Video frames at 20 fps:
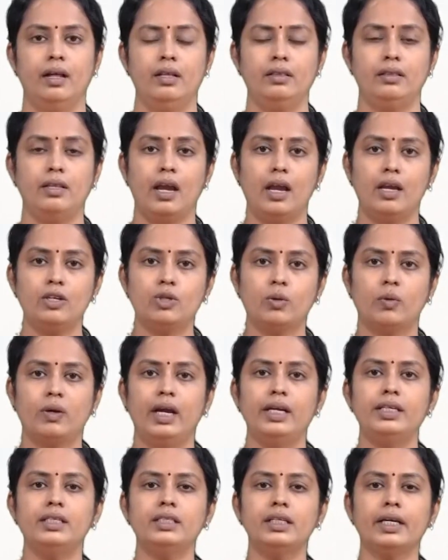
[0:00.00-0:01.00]
The
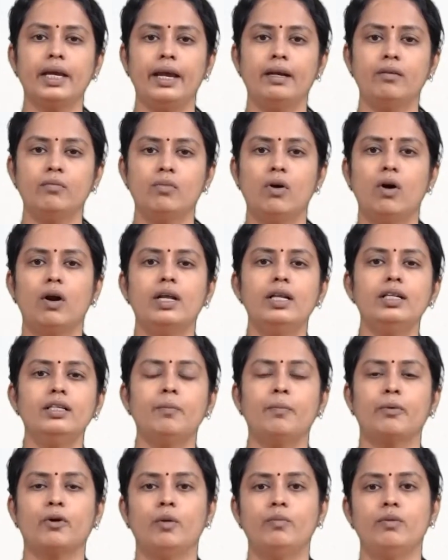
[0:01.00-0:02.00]
educator can model the
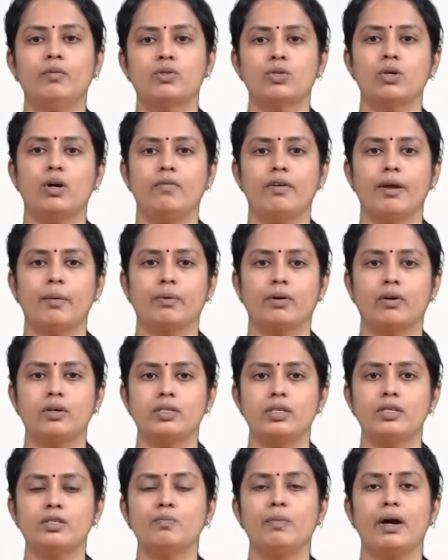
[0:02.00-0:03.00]
problem solving
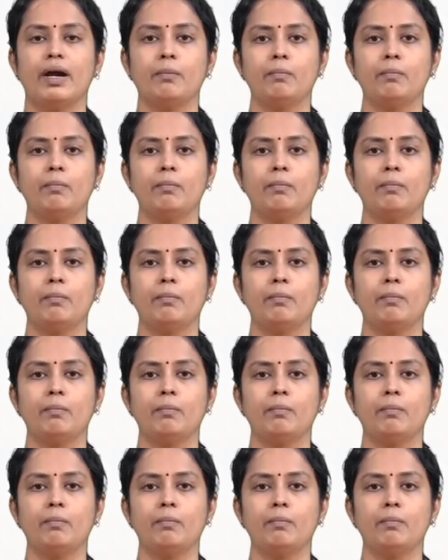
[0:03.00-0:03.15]
process by